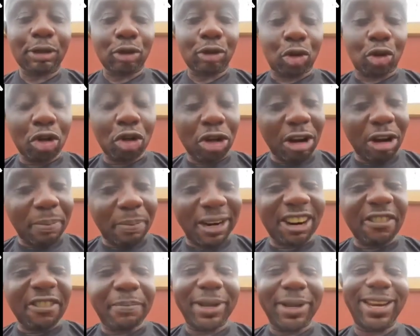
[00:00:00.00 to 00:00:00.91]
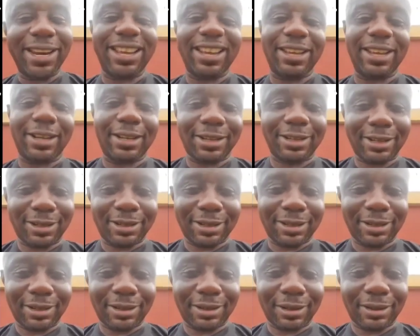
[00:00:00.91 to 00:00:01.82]
to the Oba of Benin,
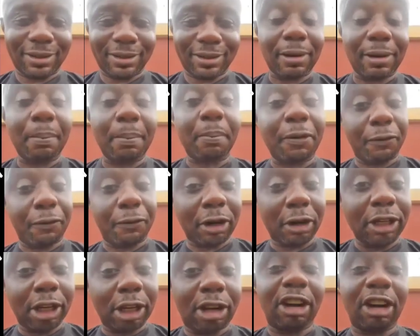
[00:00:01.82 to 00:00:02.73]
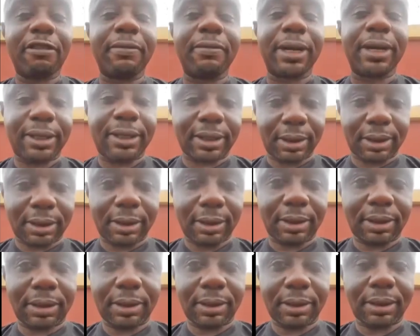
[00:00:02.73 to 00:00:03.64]
before the government.
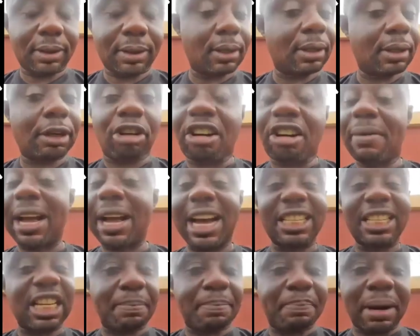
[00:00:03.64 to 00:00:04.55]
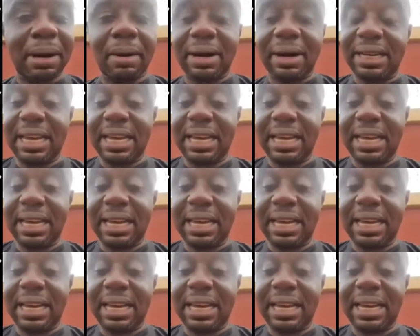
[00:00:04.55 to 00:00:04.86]
Government has the power,